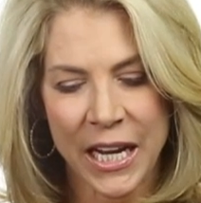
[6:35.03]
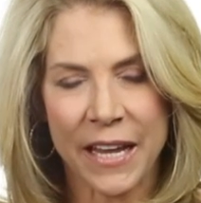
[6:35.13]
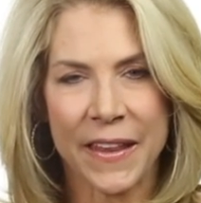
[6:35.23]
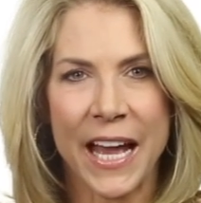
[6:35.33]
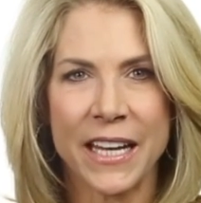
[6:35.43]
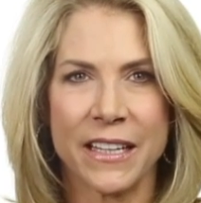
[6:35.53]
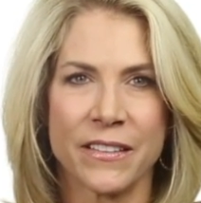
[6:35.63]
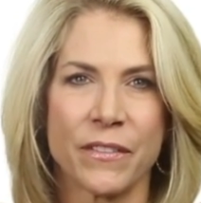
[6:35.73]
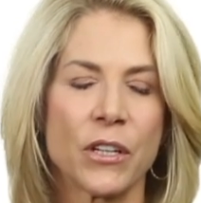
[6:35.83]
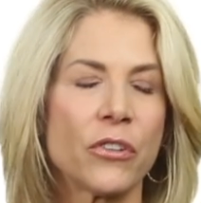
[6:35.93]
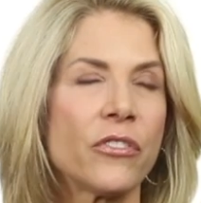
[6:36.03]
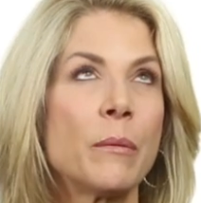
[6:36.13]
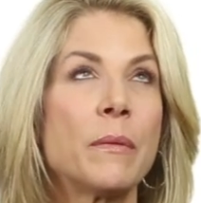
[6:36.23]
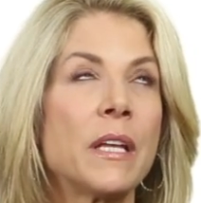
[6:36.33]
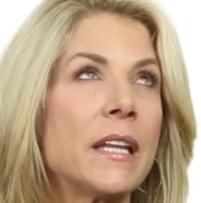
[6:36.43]
And that is, if there's
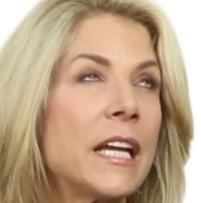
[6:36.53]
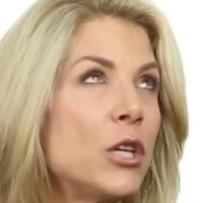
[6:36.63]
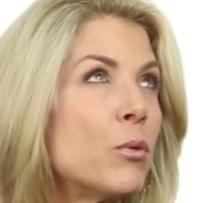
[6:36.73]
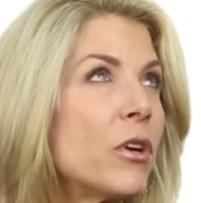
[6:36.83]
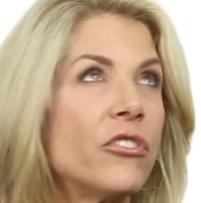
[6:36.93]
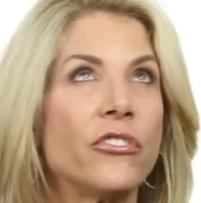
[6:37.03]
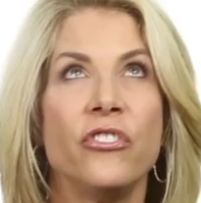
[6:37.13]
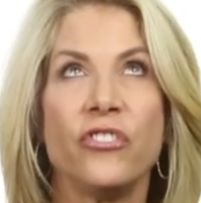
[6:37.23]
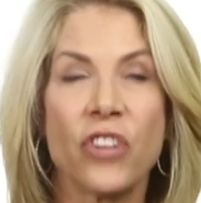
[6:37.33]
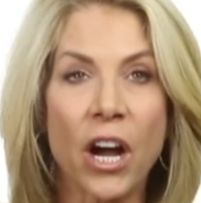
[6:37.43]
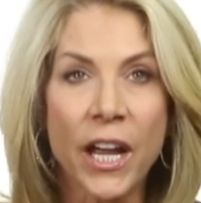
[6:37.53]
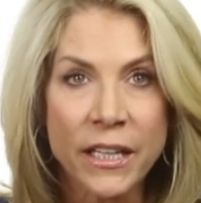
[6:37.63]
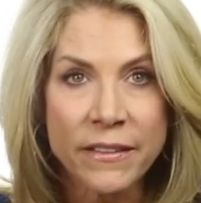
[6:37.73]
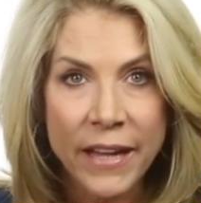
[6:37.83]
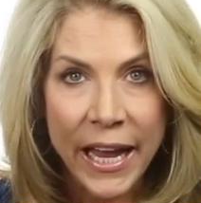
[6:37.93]
something that you are just
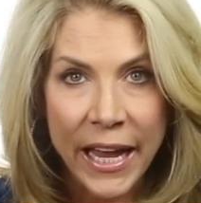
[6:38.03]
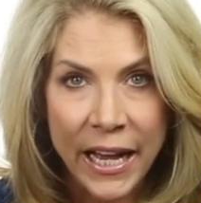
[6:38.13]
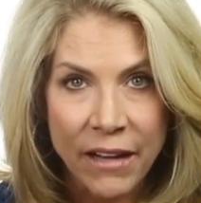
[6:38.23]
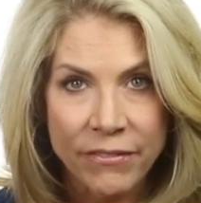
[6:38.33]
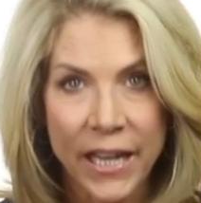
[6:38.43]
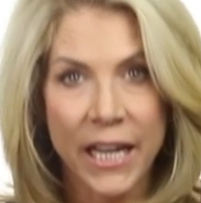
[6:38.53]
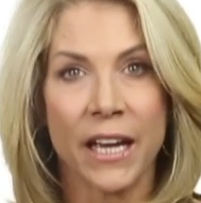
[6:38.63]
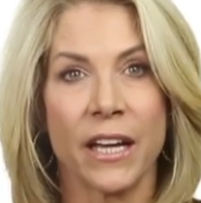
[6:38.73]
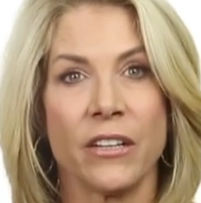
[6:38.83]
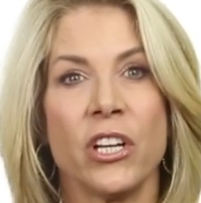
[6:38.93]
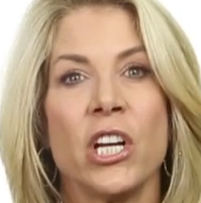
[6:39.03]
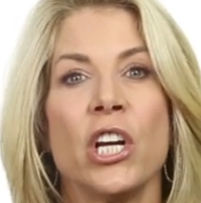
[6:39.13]
dying to have, and